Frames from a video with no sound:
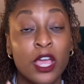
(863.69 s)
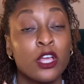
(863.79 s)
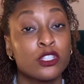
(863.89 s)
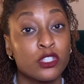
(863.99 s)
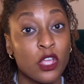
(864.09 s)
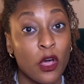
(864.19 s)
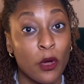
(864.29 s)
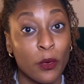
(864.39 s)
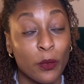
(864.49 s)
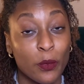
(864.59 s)

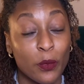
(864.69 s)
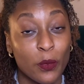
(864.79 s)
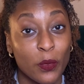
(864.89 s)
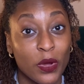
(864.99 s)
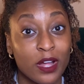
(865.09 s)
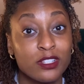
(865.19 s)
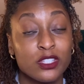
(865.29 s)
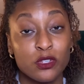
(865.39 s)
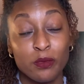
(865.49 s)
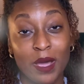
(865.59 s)
So
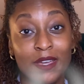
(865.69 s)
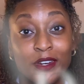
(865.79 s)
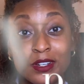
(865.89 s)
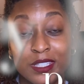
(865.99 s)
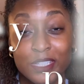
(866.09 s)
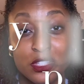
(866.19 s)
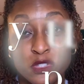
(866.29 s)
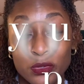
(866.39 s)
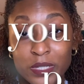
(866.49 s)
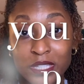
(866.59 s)
to my nursing
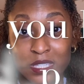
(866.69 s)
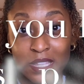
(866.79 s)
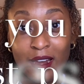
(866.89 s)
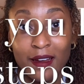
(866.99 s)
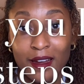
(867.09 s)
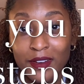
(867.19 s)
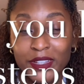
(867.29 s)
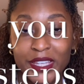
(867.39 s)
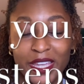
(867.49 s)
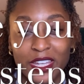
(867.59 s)
students that are
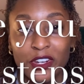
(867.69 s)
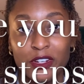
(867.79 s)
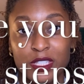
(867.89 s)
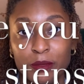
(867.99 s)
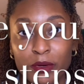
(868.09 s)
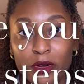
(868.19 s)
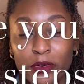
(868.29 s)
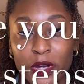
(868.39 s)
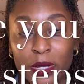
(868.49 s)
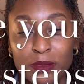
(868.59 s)
currently in nursing
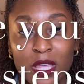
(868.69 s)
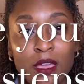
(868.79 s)
programs,